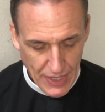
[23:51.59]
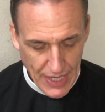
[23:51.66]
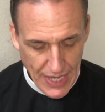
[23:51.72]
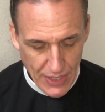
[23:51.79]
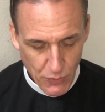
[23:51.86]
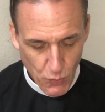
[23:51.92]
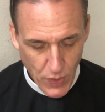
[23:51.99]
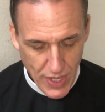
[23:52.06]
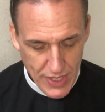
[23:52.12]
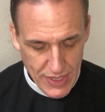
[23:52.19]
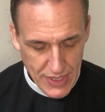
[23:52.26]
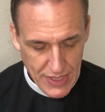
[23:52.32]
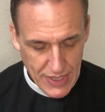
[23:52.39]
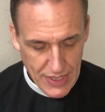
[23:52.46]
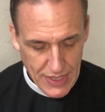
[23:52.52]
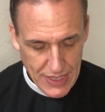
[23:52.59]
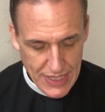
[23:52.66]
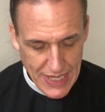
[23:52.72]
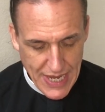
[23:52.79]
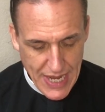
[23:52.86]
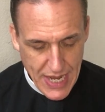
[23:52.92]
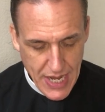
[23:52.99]
and when
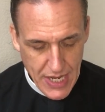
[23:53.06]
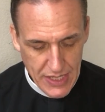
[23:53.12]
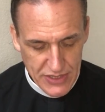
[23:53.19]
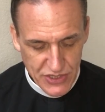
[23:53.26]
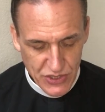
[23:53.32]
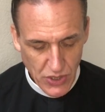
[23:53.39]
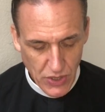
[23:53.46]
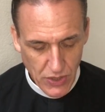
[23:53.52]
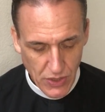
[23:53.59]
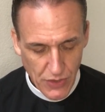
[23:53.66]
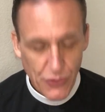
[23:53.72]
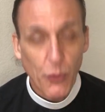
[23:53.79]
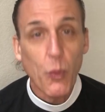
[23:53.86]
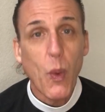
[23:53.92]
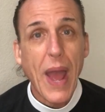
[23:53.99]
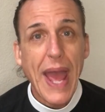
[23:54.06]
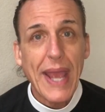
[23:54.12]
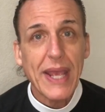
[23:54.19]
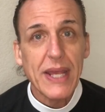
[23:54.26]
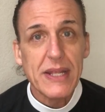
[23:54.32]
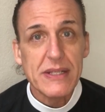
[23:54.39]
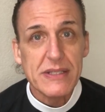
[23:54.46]
he saw the
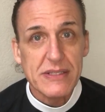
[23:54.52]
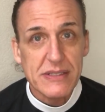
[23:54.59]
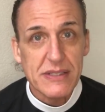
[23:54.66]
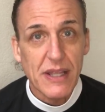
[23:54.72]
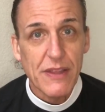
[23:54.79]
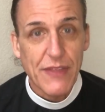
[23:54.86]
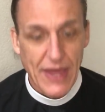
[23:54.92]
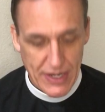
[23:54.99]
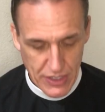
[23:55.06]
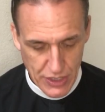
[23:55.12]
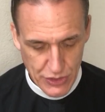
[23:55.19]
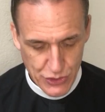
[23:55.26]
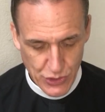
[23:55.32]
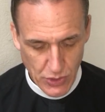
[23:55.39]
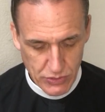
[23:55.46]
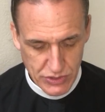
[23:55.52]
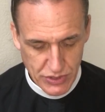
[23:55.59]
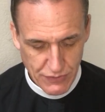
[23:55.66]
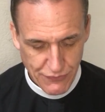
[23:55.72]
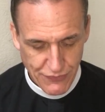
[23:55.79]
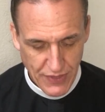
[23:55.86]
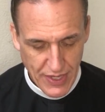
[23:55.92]
wagons that
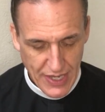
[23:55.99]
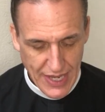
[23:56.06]
Joseph